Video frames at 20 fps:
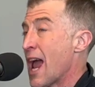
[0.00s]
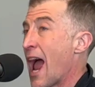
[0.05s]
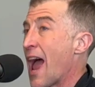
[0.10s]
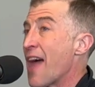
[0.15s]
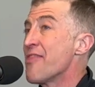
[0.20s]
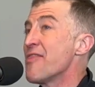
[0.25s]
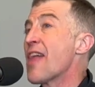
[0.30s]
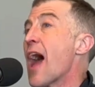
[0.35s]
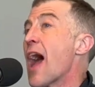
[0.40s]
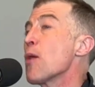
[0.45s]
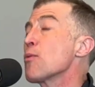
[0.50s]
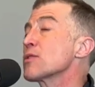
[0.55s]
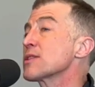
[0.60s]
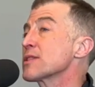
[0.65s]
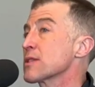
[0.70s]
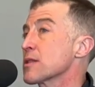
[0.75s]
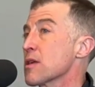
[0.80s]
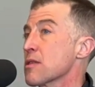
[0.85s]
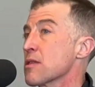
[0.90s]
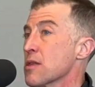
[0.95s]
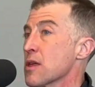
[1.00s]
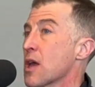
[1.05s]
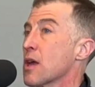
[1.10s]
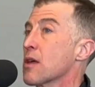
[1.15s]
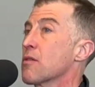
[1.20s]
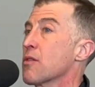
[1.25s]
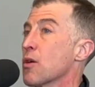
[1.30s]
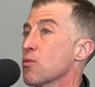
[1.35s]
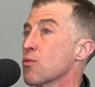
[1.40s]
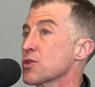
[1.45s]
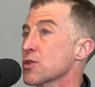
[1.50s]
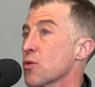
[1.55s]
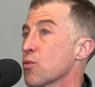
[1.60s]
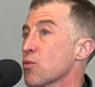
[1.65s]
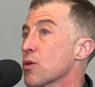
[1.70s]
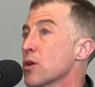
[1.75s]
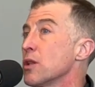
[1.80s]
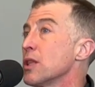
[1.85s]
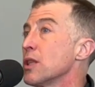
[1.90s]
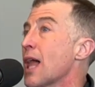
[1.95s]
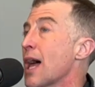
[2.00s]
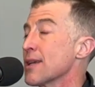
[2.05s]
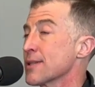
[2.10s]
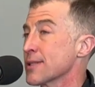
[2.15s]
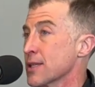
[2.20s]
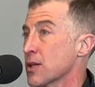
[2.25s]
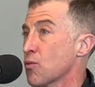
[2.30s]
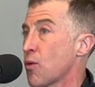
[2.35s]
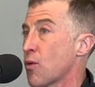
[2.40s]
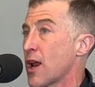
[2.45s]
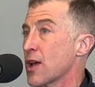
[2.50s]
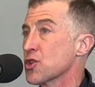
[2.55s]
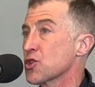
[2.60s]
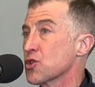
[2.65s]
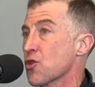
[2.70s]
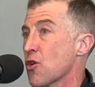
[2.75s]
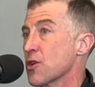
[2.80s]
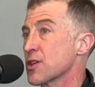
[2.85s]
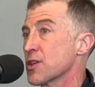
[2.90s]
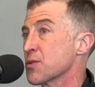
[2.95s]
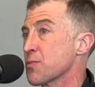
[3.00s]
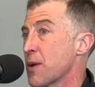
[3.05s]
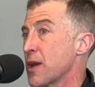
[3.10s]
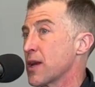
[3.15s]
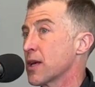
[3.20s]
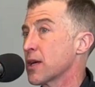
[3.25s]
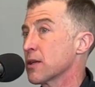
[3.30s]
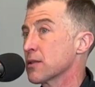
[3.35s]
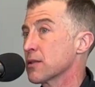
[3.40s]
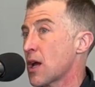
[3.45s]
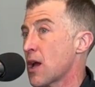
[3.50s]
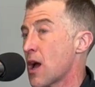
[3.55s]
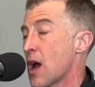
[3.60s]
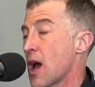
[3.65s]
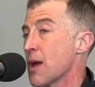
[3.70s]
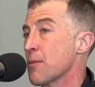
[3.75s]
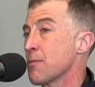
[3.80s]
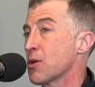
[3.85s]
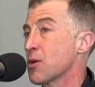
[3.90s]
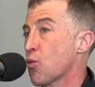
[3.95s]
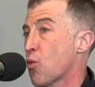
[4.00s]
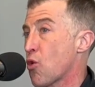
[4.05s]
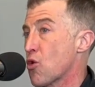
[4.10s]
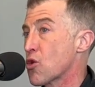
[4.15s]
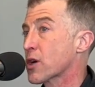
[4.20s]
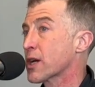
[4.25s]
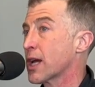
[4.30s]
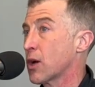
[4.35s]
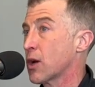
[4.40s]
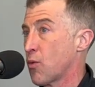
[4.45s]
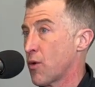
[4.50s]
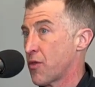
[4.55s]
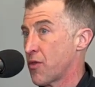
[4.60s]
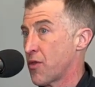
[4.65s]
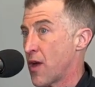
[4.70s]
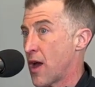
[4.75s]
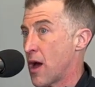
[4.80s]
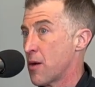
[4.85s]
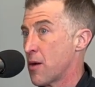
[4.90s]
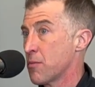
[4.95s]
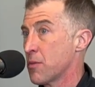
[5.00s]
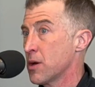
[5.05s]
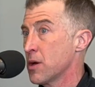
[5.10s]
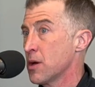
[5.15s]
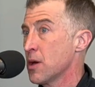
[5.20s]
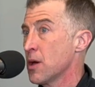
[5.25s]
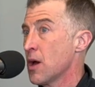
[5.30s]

And that was the thing that was a real lesson when I started spending time and working with them.